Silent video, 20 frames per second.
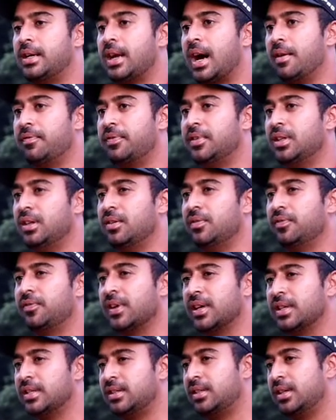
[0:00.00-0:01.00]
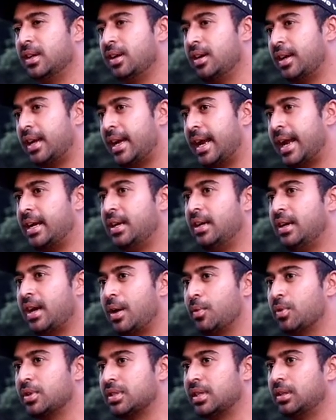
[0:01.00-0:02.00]
after the first year end, I
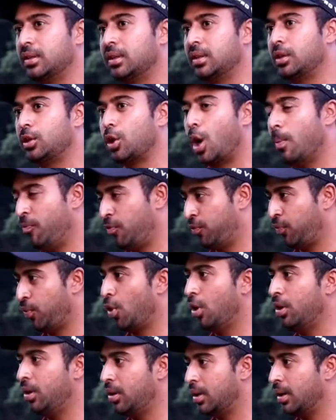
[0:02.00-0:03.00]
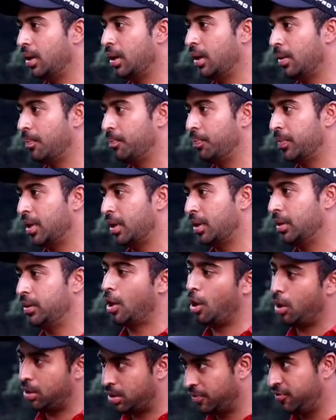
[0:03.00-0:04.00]
was in the top 4 in the
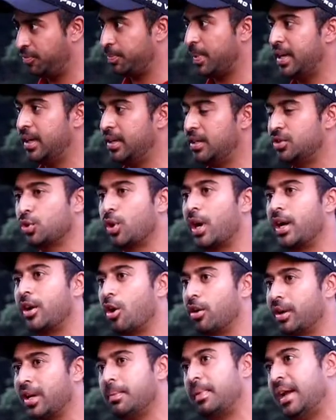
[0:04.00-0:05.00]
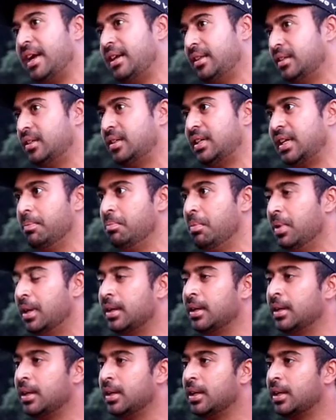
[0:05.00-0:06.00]
order of merit. So I'd already made the team.
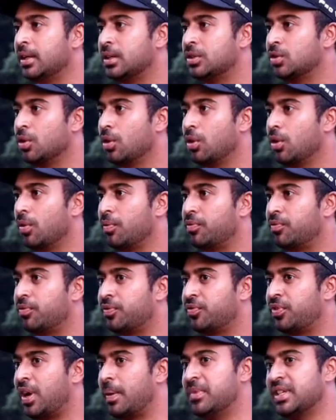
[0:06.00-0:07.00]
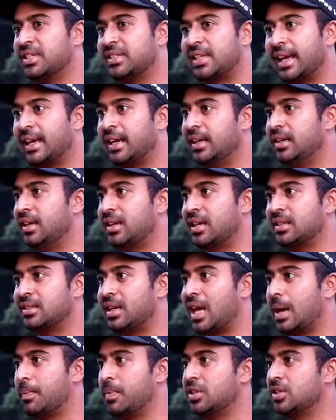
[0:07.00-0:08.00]
So from the second year as an
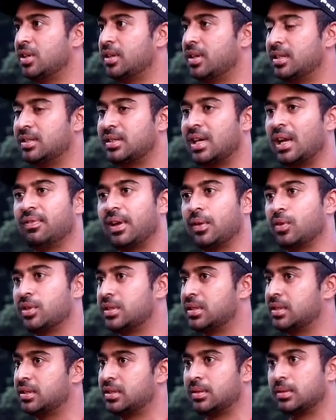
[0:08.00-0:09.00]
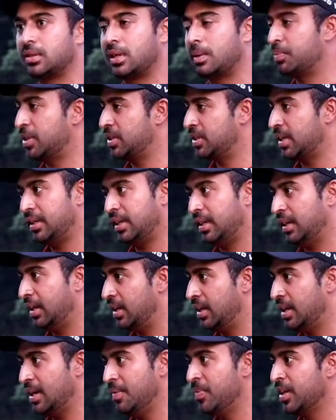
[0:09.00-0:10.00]
amateur itself, I was representing
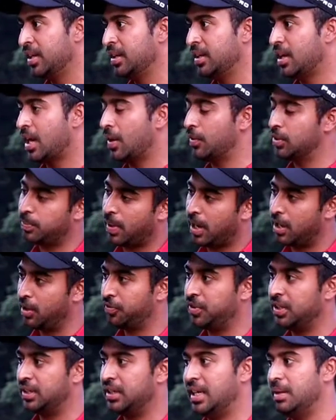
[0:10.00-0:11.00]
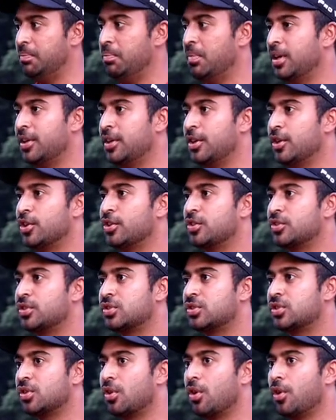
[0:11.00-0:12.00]
India. I was part of the team.
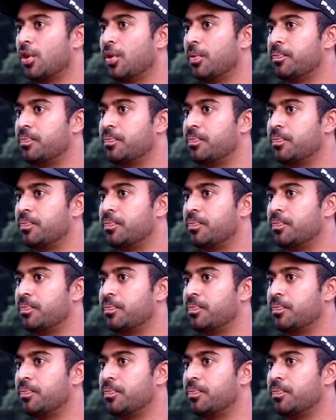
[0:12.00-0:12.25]
So